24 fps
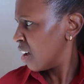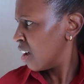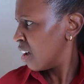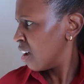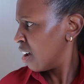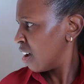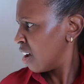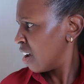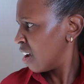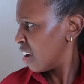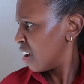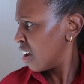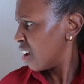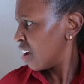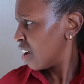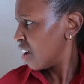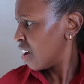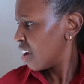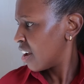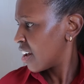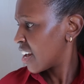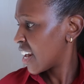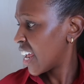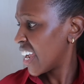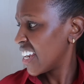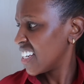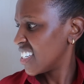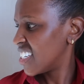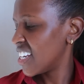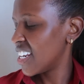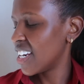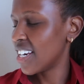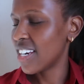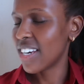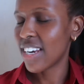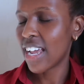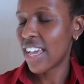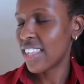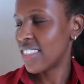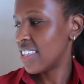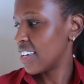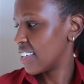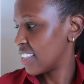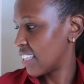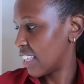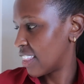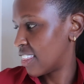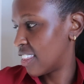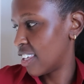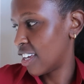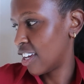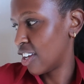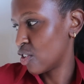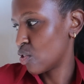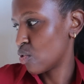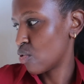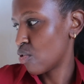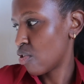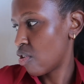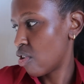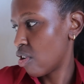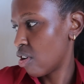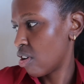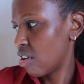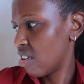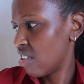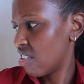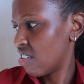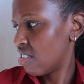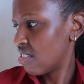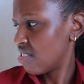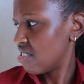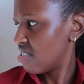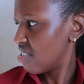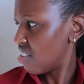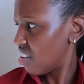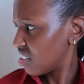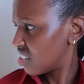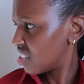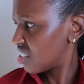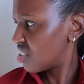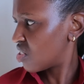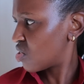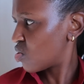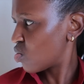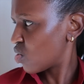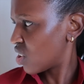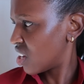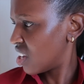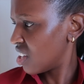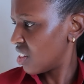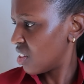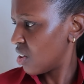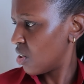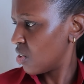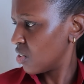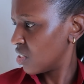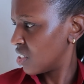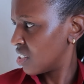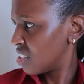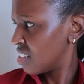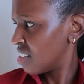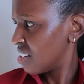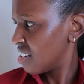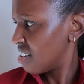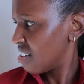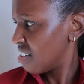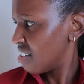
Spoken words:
I think that thing is wrong. You lost 2 kilos?